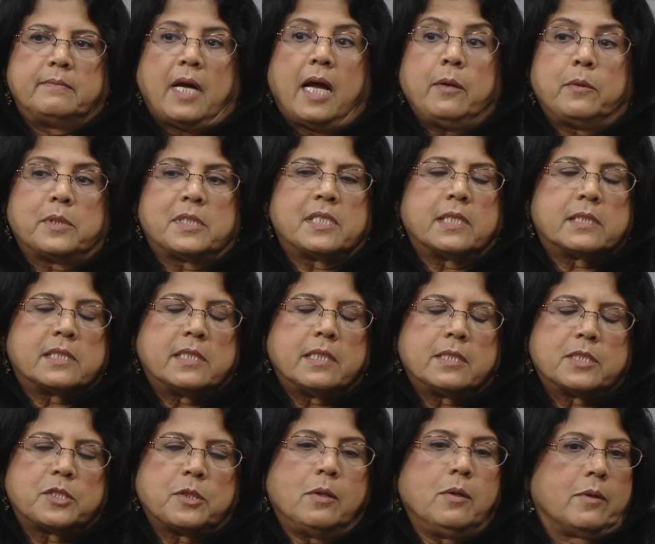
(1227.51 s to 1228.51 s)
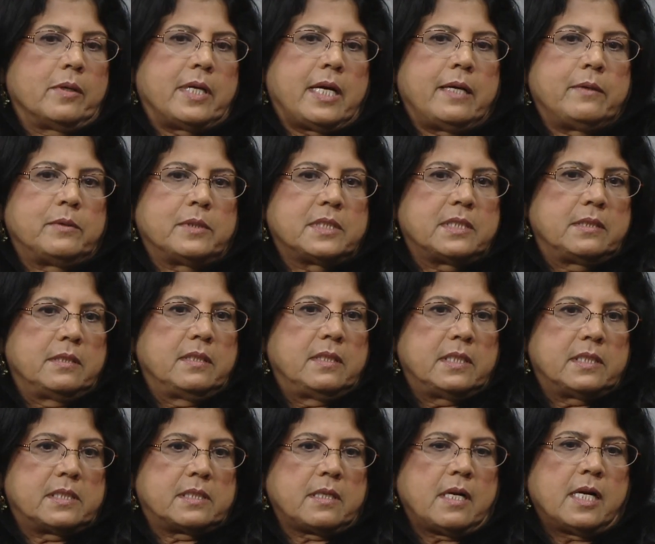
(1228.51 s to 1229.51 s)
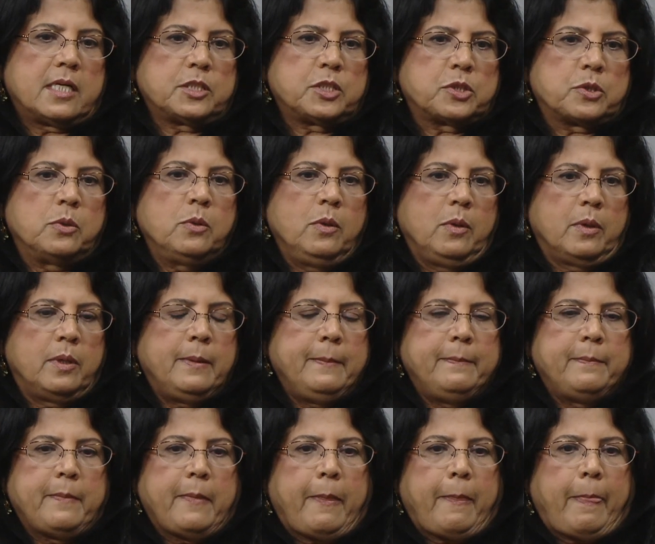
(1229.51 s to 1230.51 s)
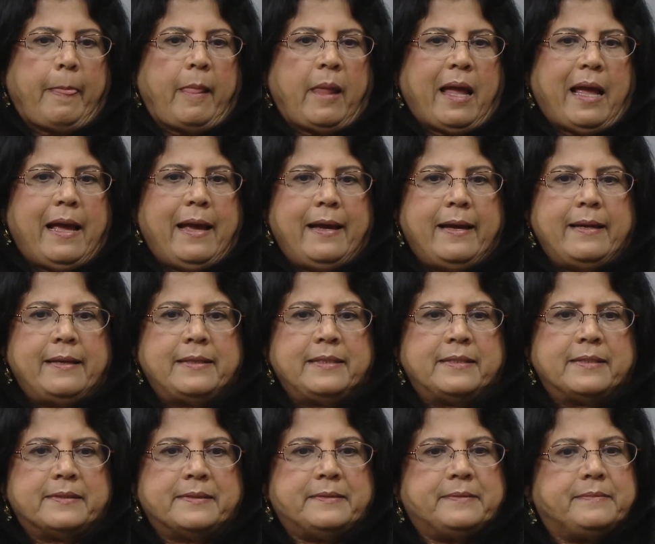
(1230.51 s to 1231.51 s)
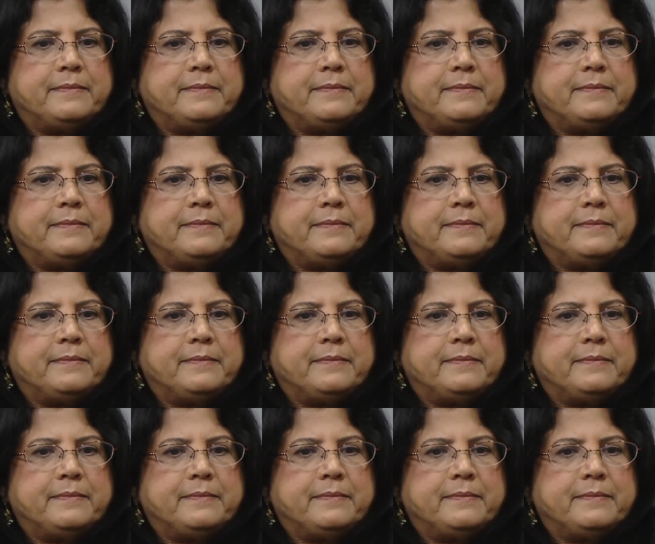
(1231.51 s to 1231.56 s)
I was 6 years old. I was in this art school, and